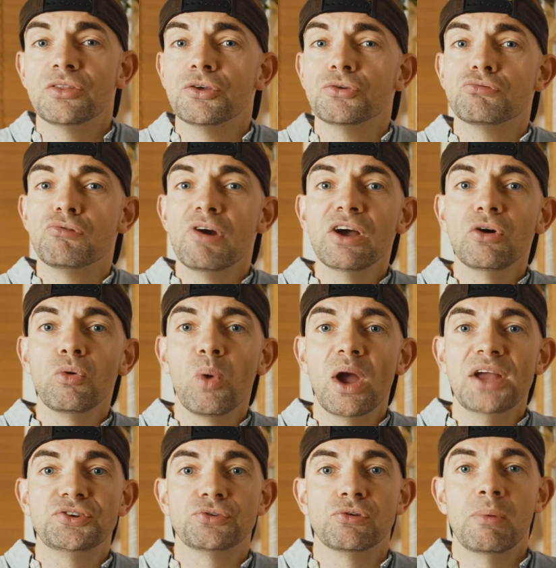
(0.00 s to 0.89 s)
The real
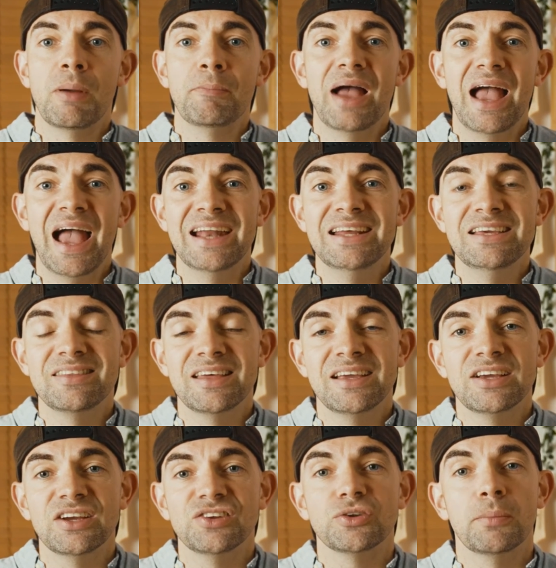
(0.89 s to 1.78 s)
way to remember
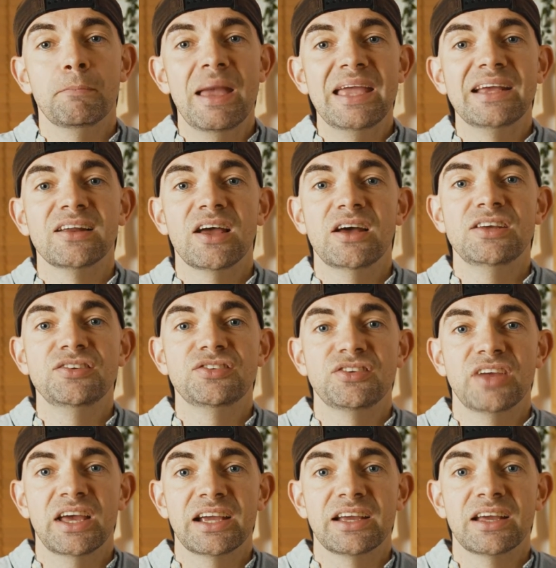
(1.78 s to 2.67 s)
anything and to make learning
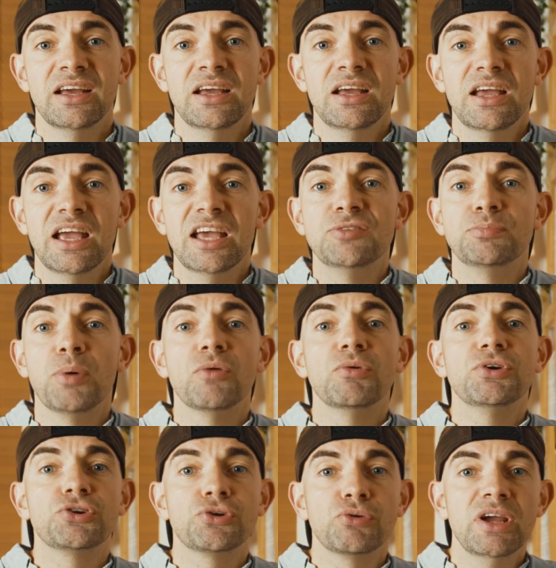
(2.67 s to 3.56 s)
stick is by
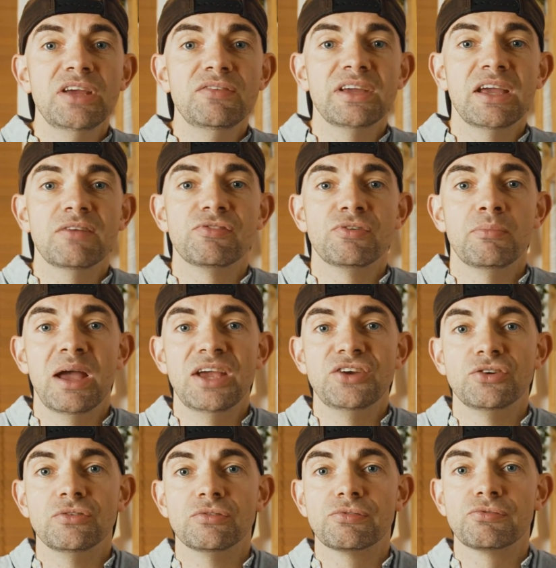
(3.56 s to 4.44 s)
retrieving
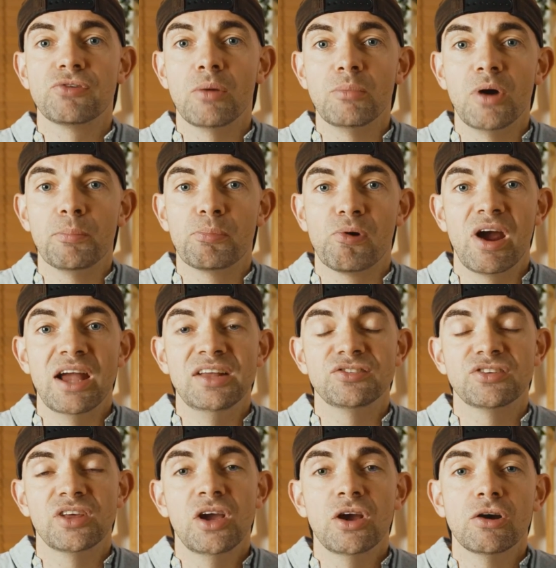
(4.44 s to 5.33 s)
information from our
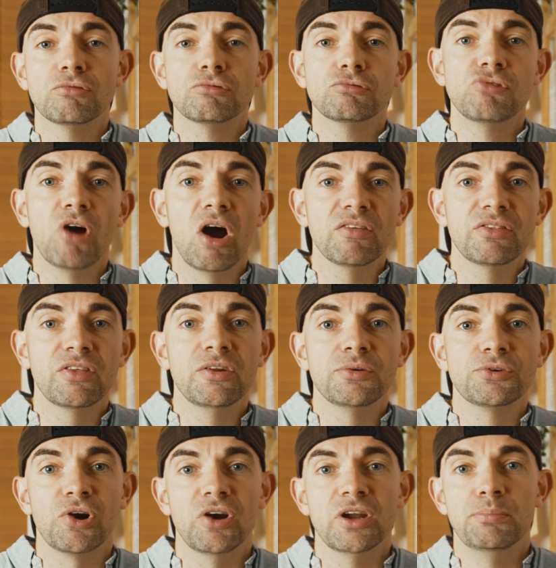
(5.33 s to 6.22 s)
brains rather
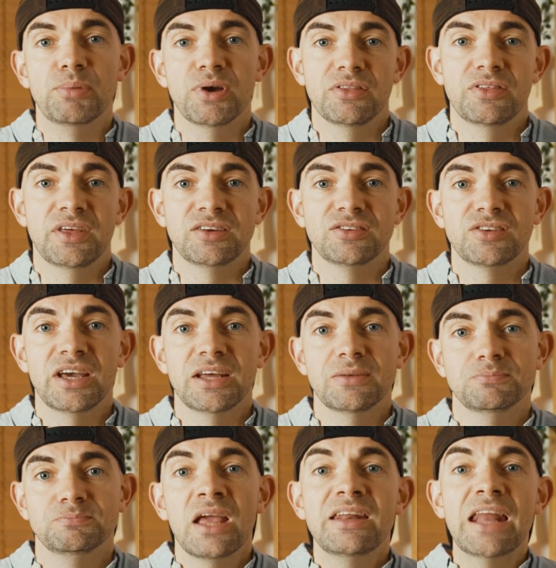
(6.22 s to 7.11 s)
than trying to put things
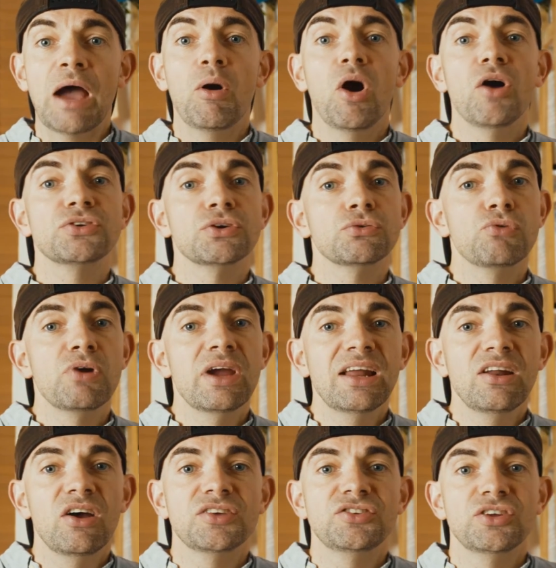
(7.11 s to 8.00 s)
in. Now, after
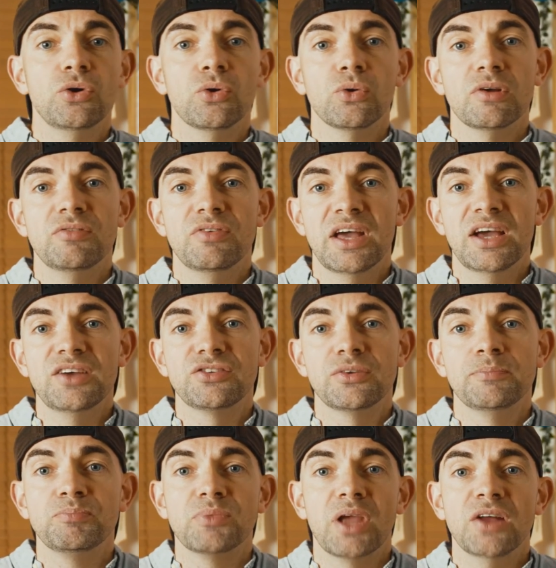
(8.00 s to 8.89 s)
realizing all of
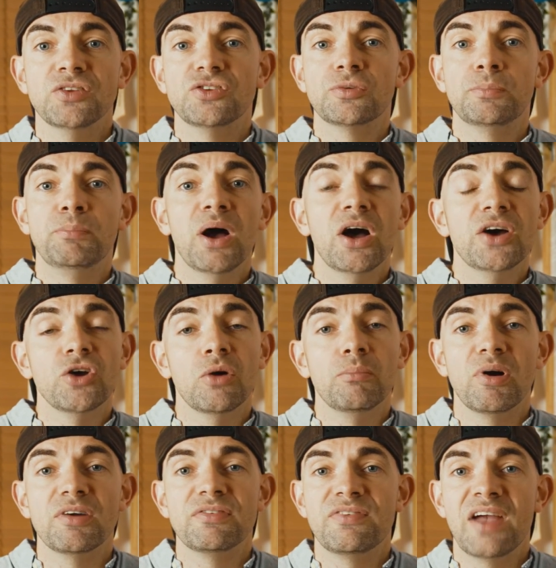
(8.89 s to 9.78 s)
this and spurred
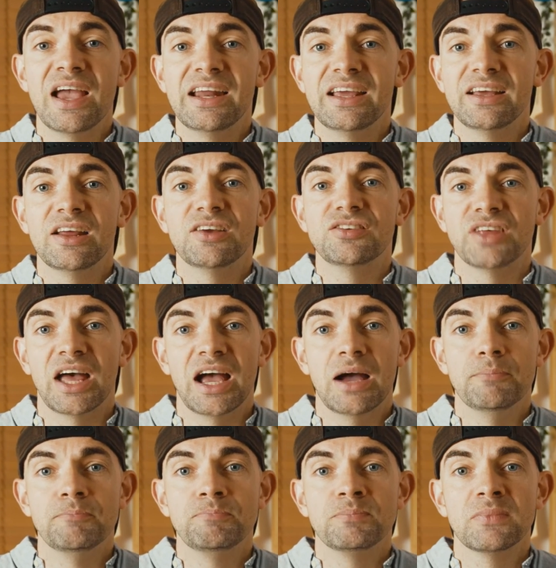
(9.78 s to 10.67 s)
on by failing an
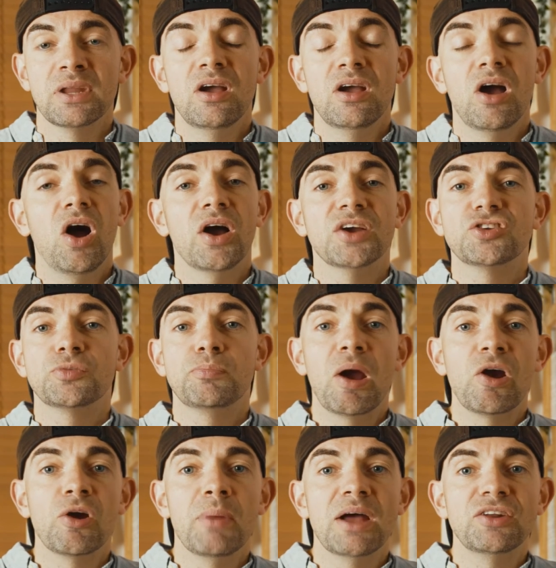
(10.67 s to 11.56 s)
exam, I
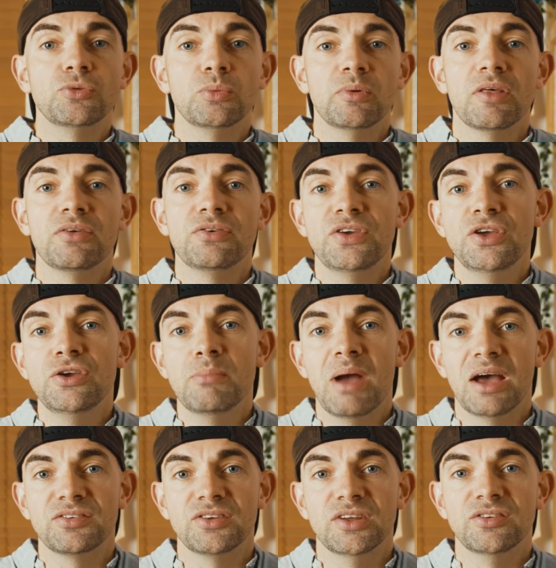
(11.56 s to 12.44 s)
experimented with a few
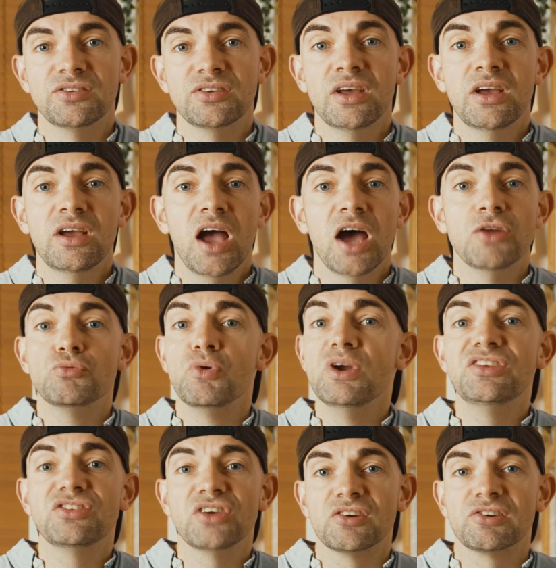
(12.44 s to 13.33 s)
methods and
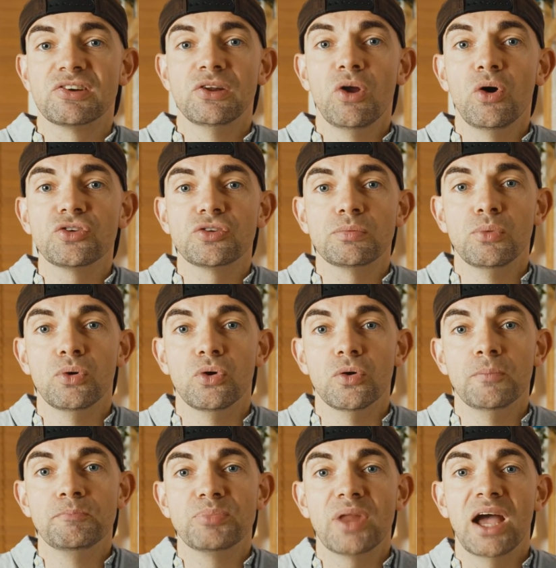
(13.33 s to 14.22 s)
researched lots
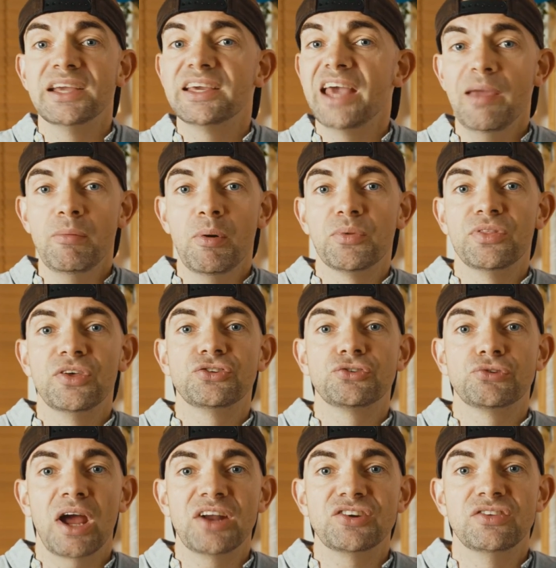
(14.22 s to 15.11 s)
more and came up with a
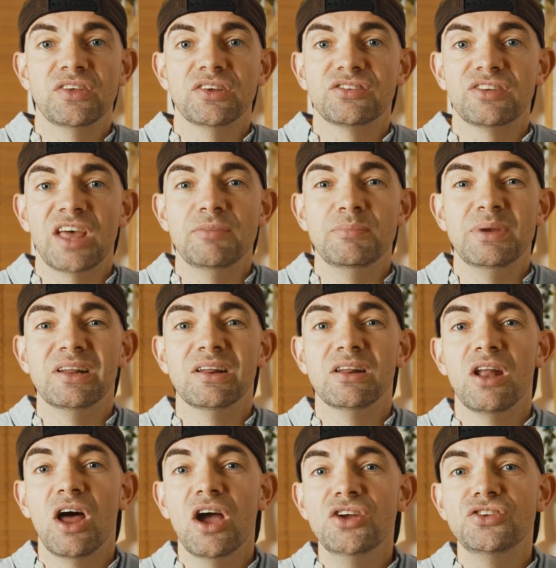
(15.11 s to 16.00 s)
strategy that saved me
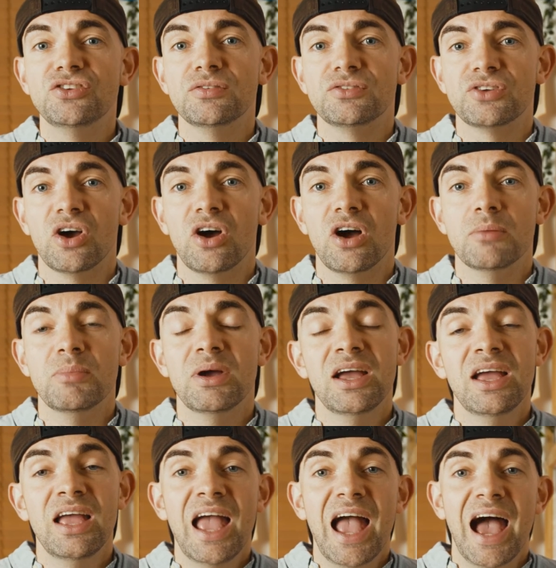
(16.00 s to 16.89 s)
loads of time
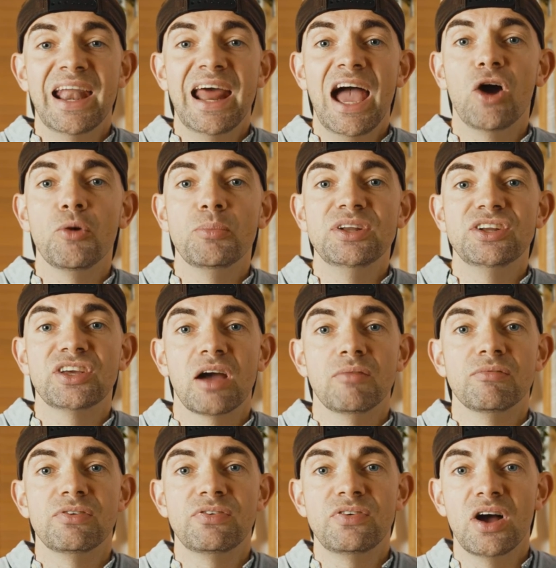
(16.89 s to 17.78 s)
and helped me to
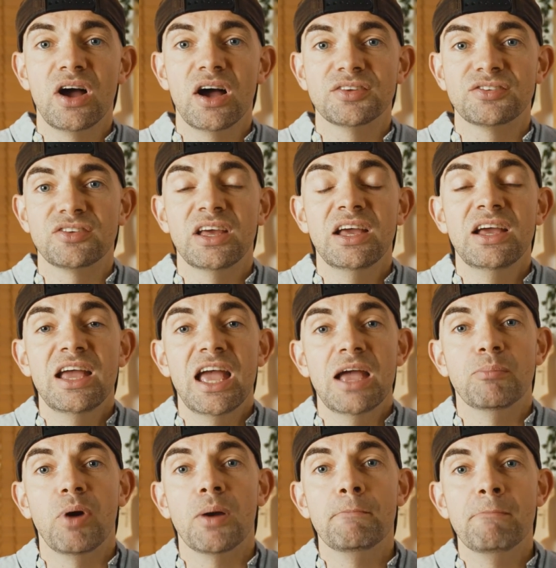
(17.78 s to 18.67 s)
come first
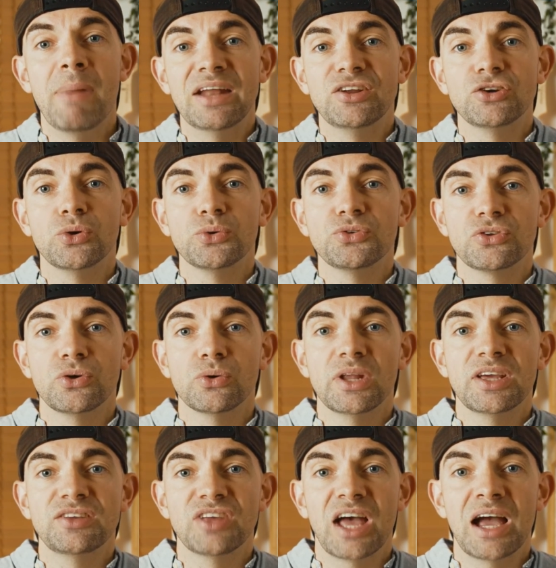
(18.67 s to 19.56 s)
in my medical
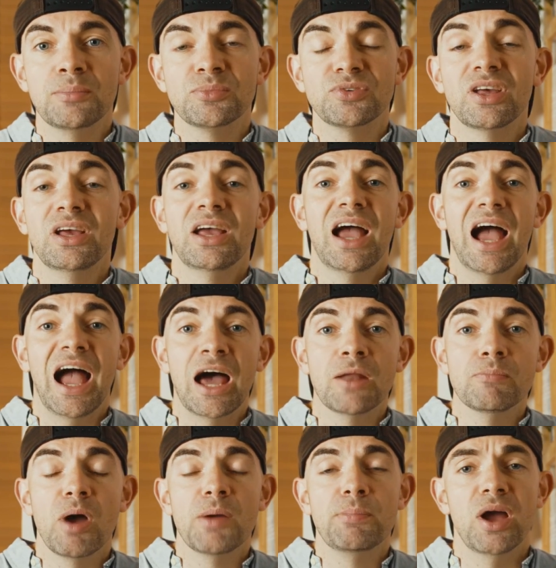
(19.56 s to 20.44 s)
school exams
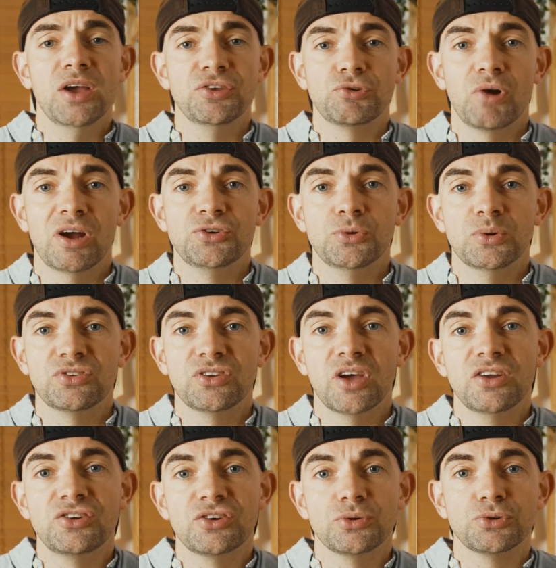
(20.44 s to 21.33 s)
and my postgraduate
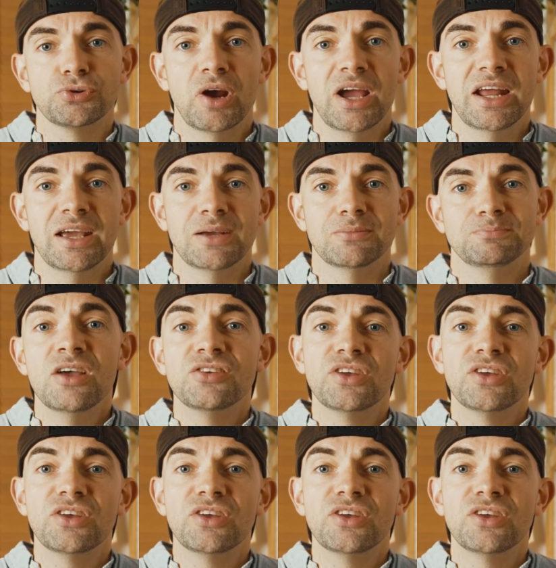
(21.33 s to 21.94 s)
surgical training.